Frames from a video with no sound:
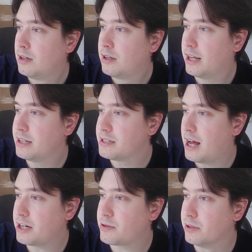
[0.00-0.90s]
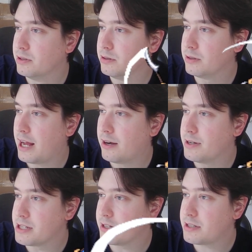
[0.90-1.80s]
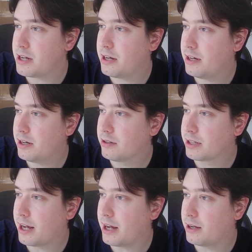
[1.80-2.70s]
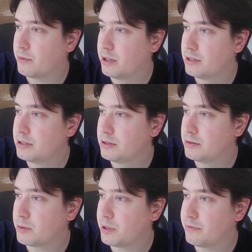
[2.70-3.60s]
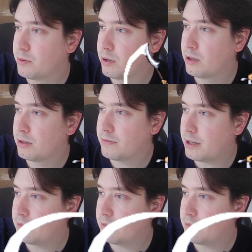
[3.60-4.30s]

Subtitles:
That is not true now, is it? Okay, 1, 2, 3, 4, 5.